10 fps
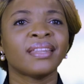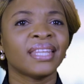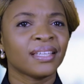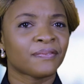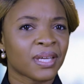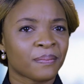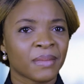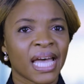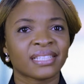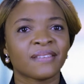Think of
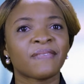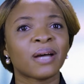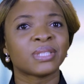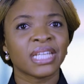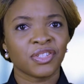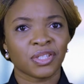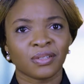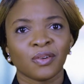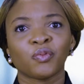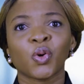them as the
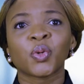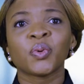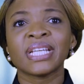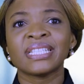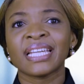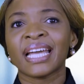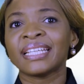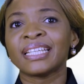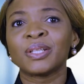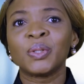foundation for creating an
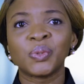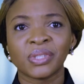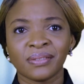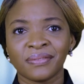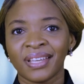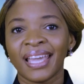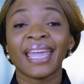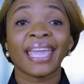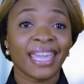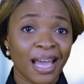inclusive,
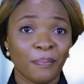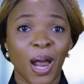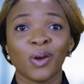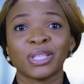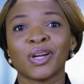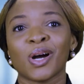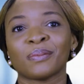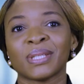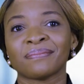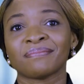AI-powered
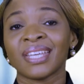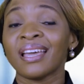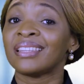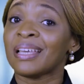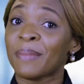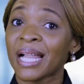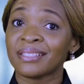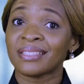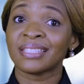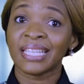economy that
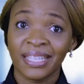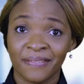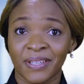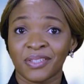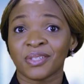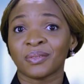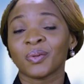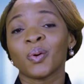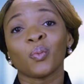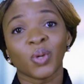balances innovation
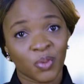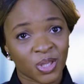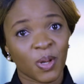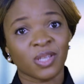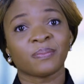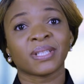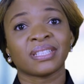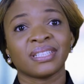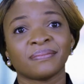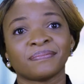with
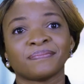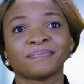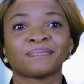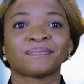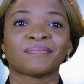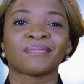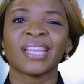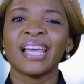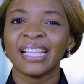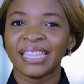responsibility.
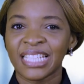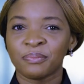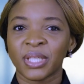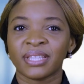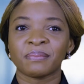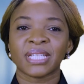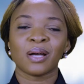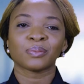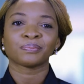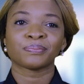Let's break them
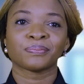down.